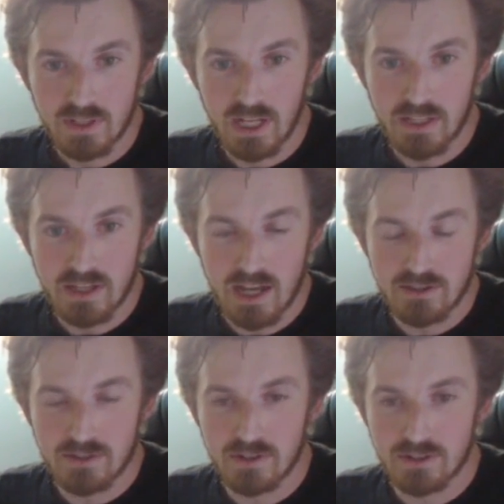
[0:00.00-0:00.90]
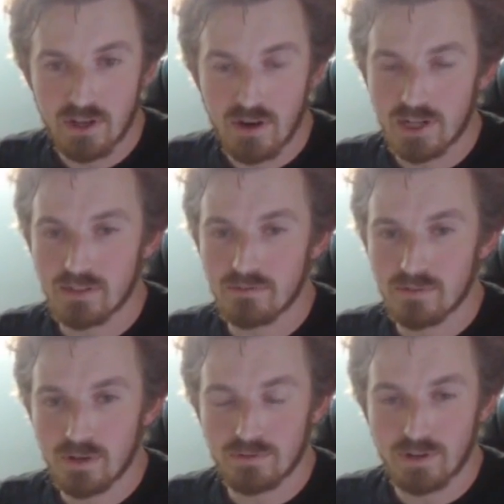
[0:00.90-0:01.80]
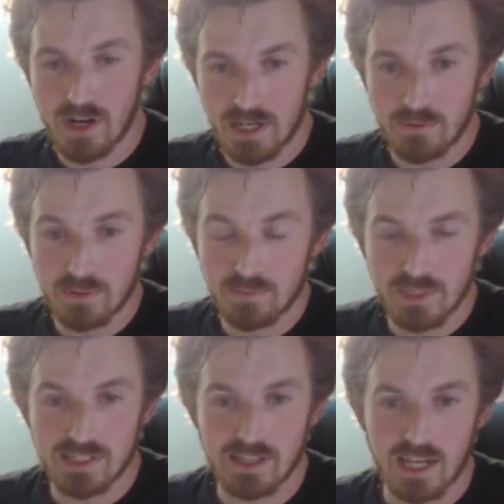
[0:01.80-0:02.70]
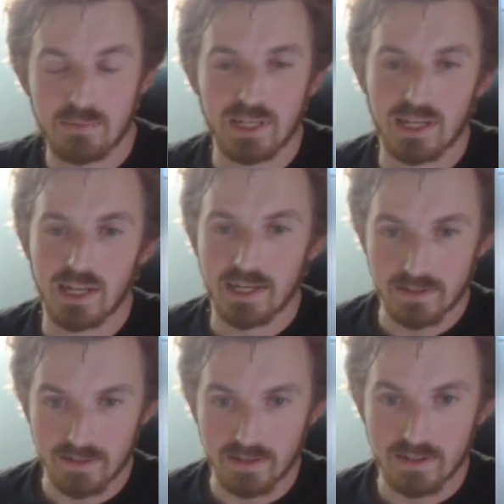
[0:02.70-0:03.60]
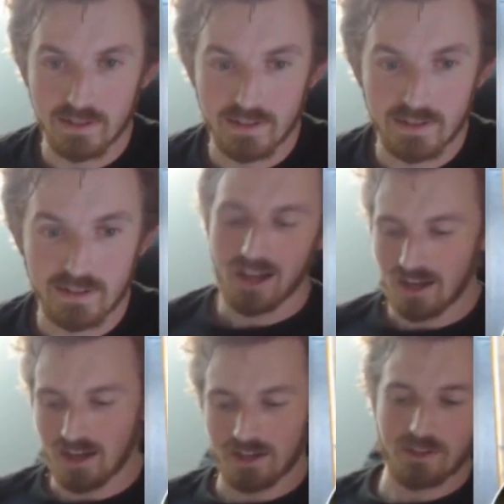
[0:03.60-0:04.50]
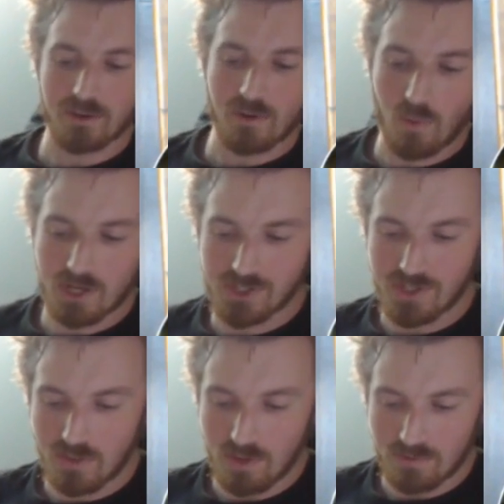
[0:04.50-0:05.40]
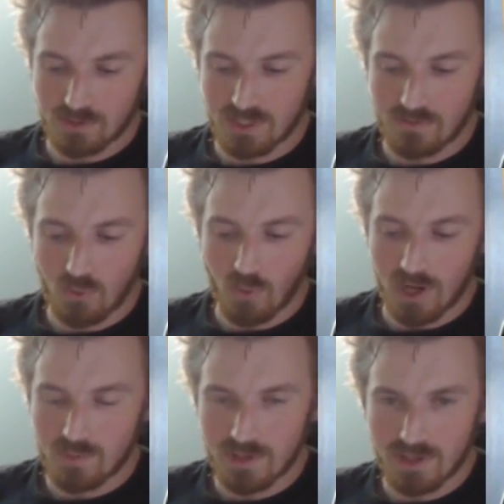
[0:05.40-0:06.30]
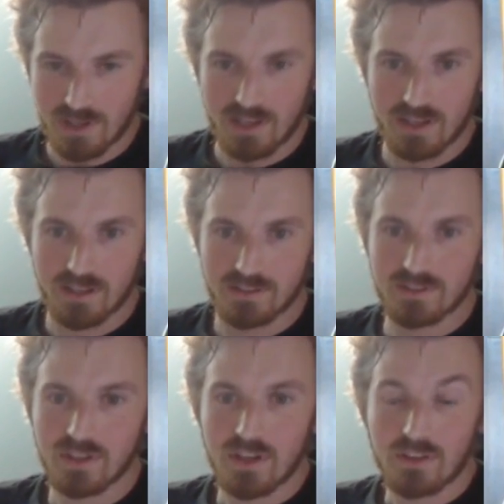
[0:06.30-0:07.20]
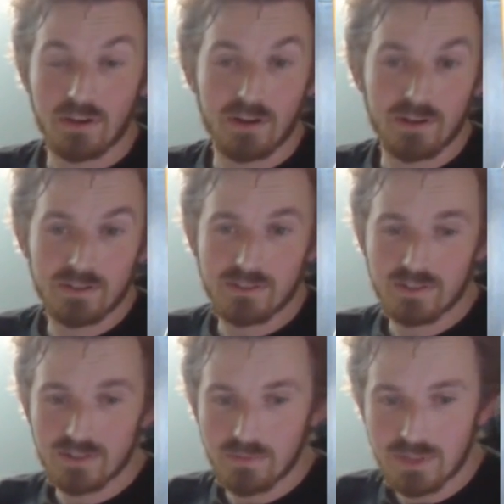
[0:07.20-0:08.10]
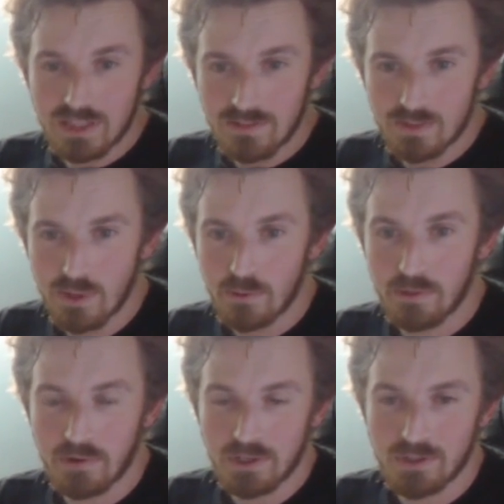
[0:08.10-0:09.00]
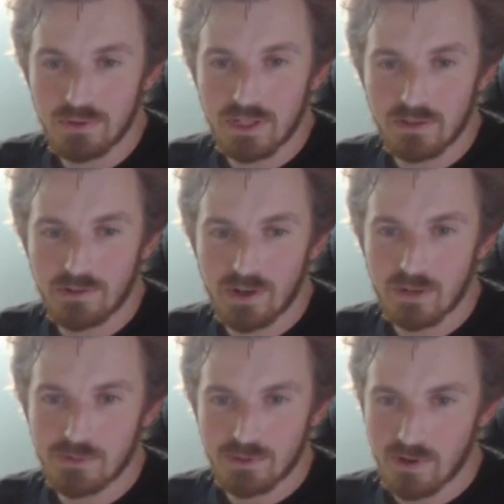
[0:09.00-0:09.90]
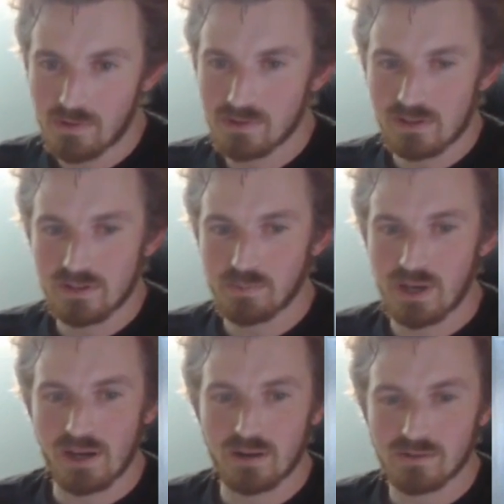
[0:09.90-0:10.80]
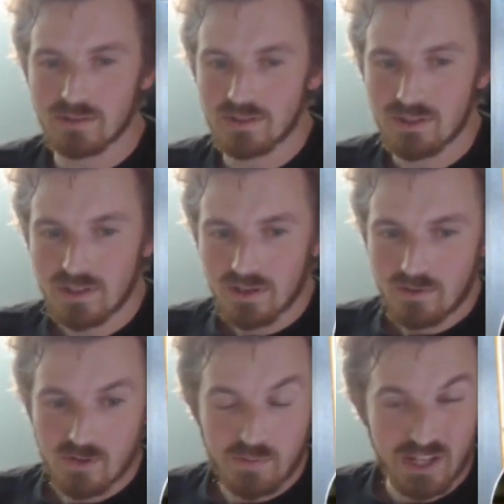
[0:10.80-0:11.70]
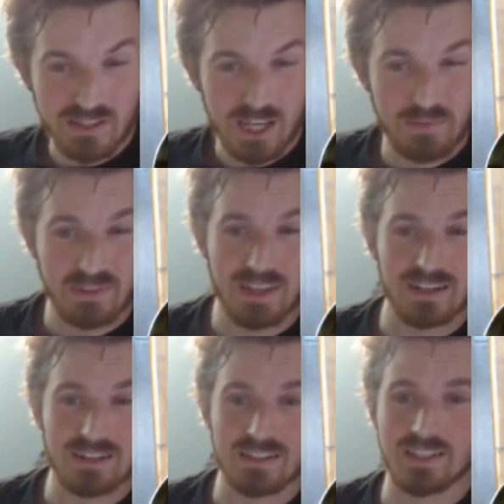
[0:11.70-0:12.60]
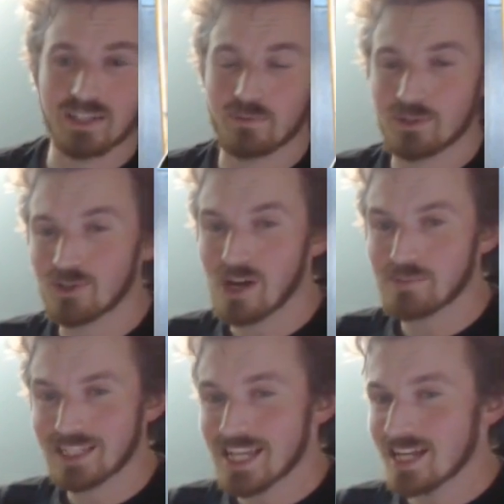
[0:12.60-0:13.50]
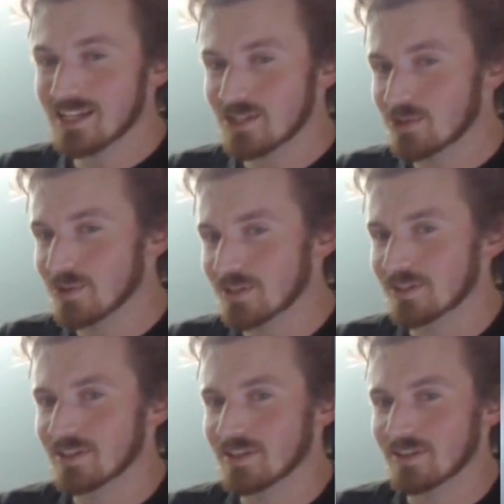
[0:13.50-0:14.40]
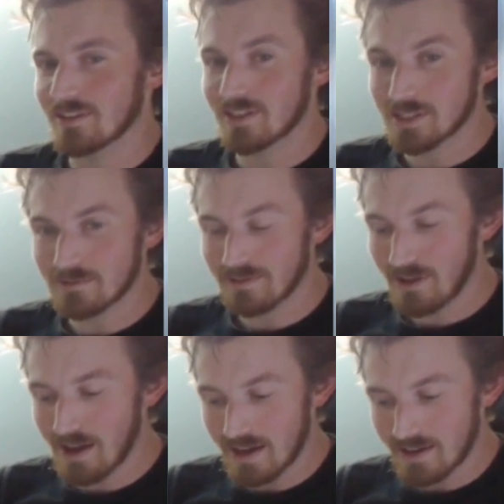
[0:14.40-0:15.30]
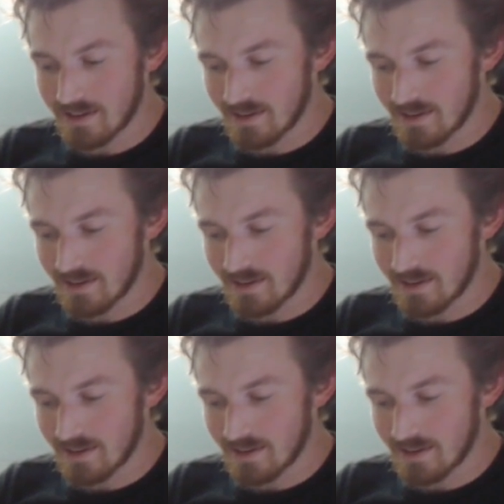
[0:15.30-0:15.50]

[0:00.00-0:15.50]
And the answer is no, I didn't vote for anyone because I'm Canadian. Another question that we've received quite a bit is, the current system can lift about 32 kilograms or around 60 pounds. Which means, hypothetically, if we strapped a kid into it, they could fly.